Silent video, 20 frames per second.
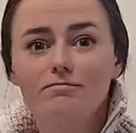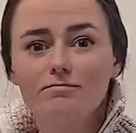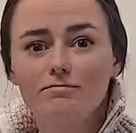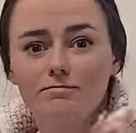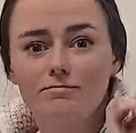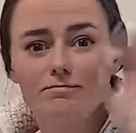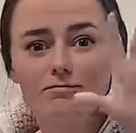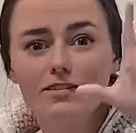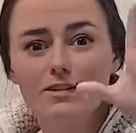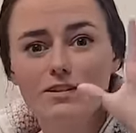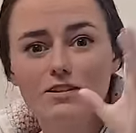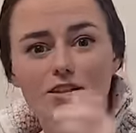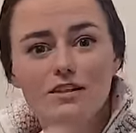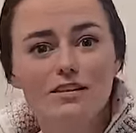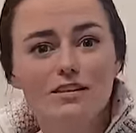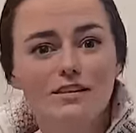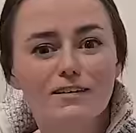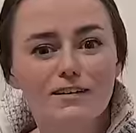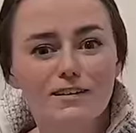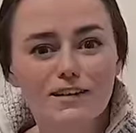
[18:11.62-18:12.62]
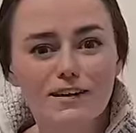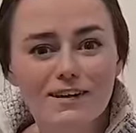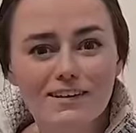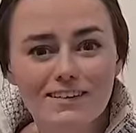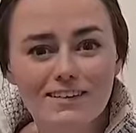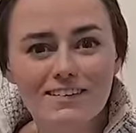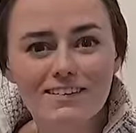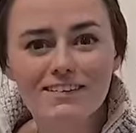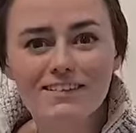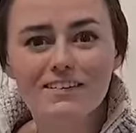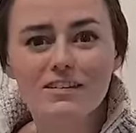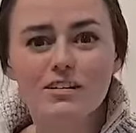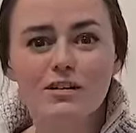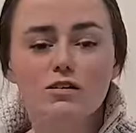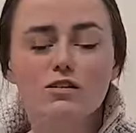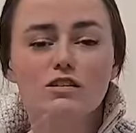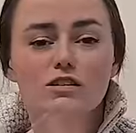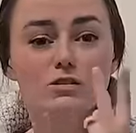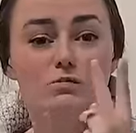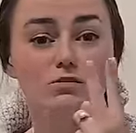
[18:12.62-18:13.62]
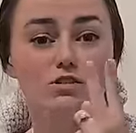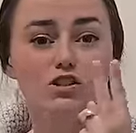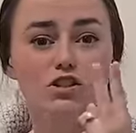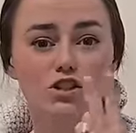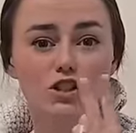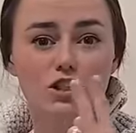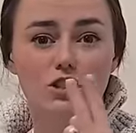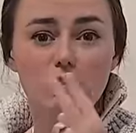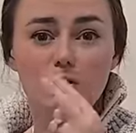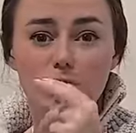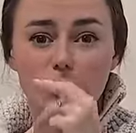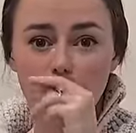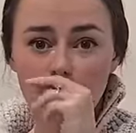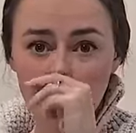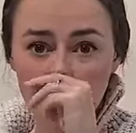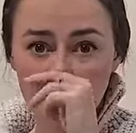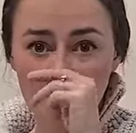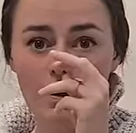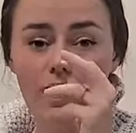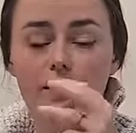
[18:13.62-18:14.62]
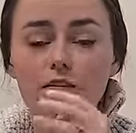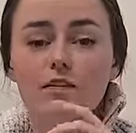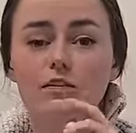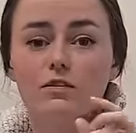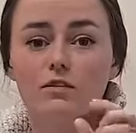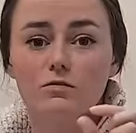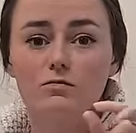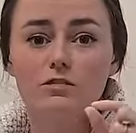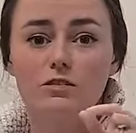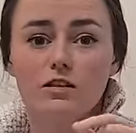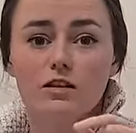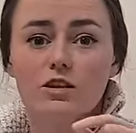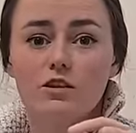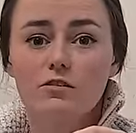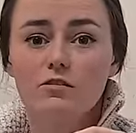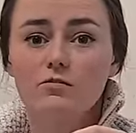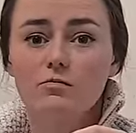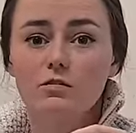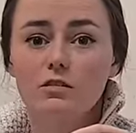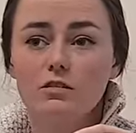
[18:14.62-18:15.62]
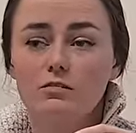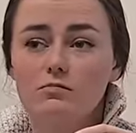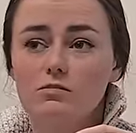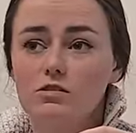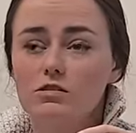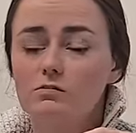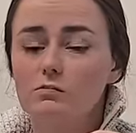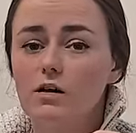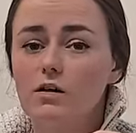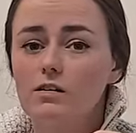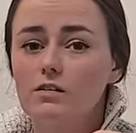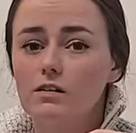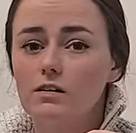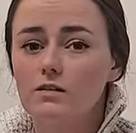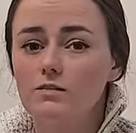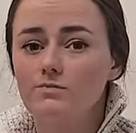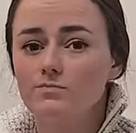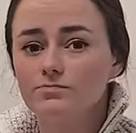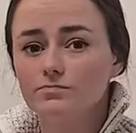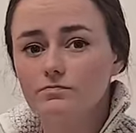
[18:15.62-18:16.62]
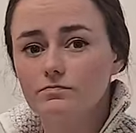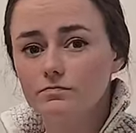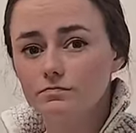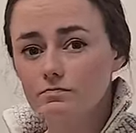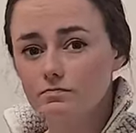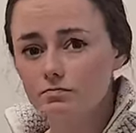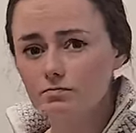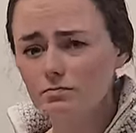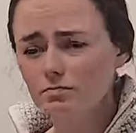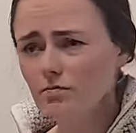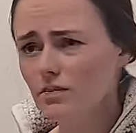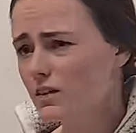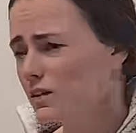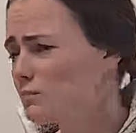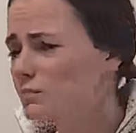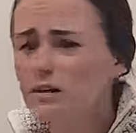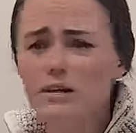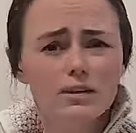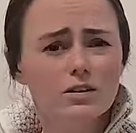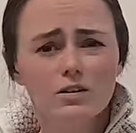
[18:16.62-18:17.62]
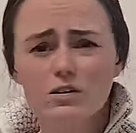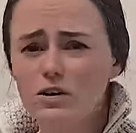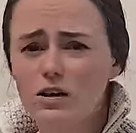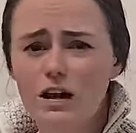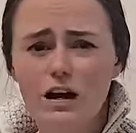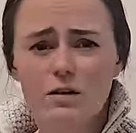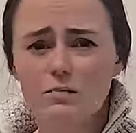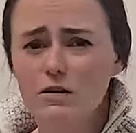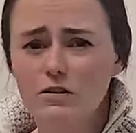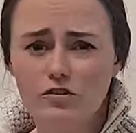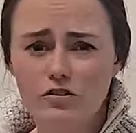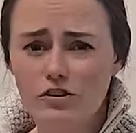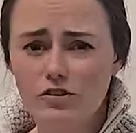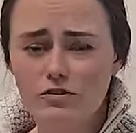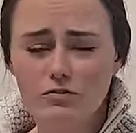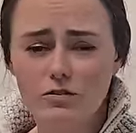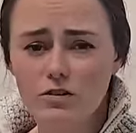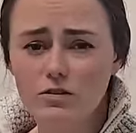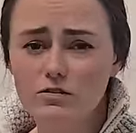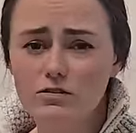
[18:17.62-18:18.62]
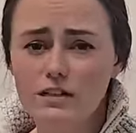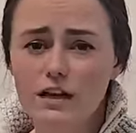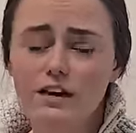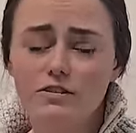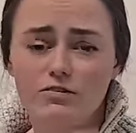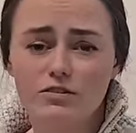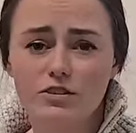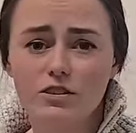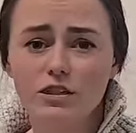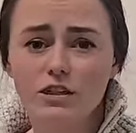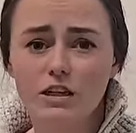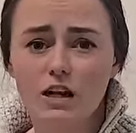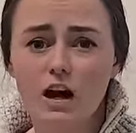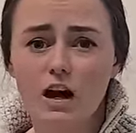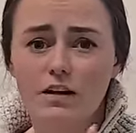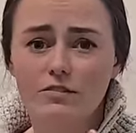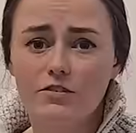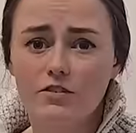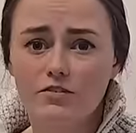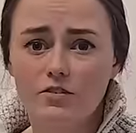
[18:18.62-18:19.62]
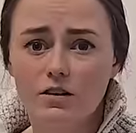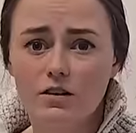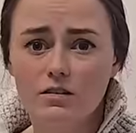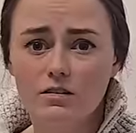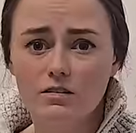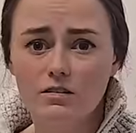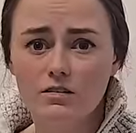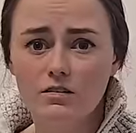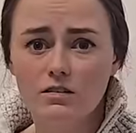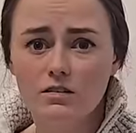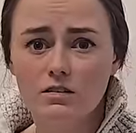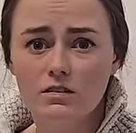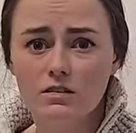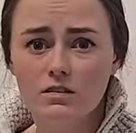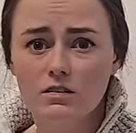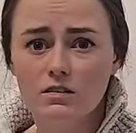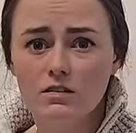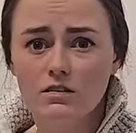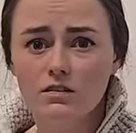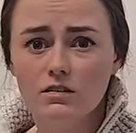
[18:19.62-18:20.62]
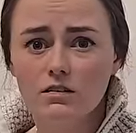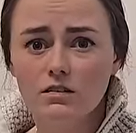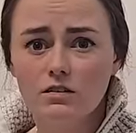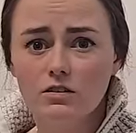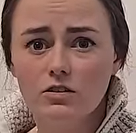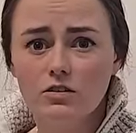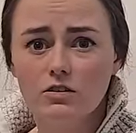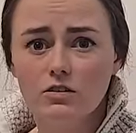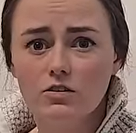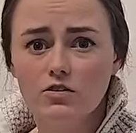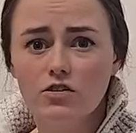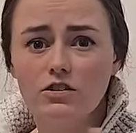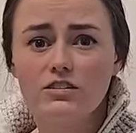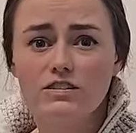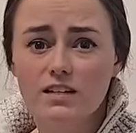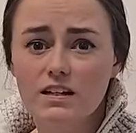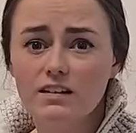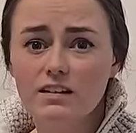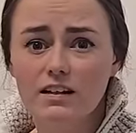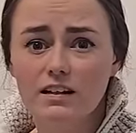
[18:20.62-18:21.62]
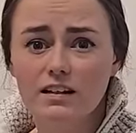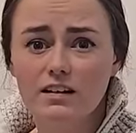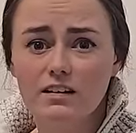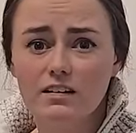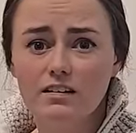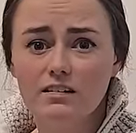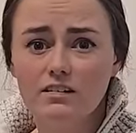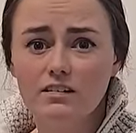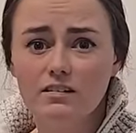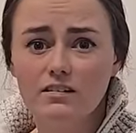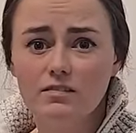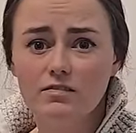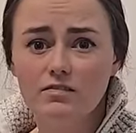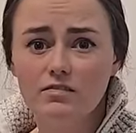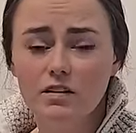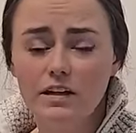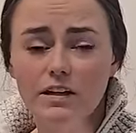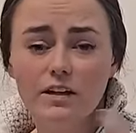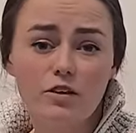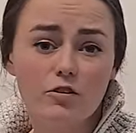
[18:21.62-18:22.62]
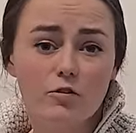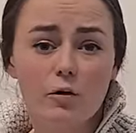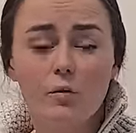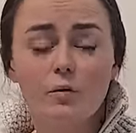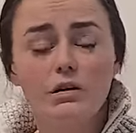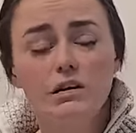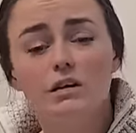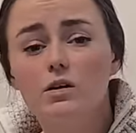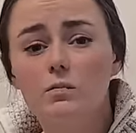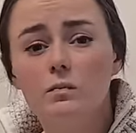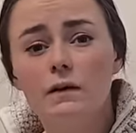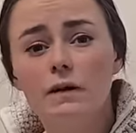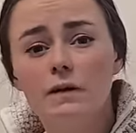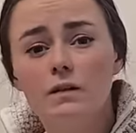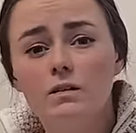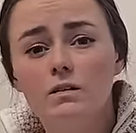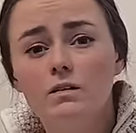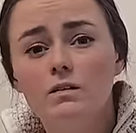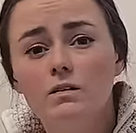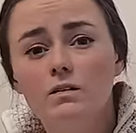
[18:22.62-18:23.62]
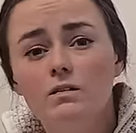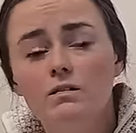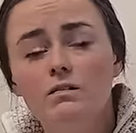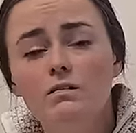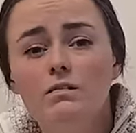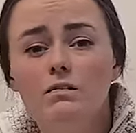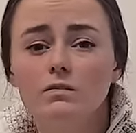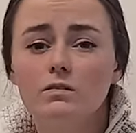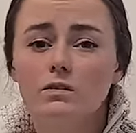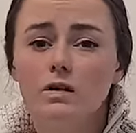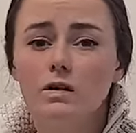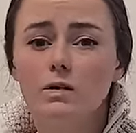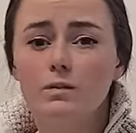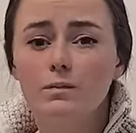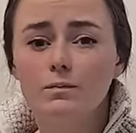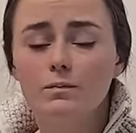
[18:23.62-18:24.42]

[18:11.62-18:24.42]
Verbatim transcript: uh, did their thing. Well, you had three. Two and then there was a third one that was smaller. Yeah. But I don't know how much it grows after Ovidrel. She said like they can grow a little bit, so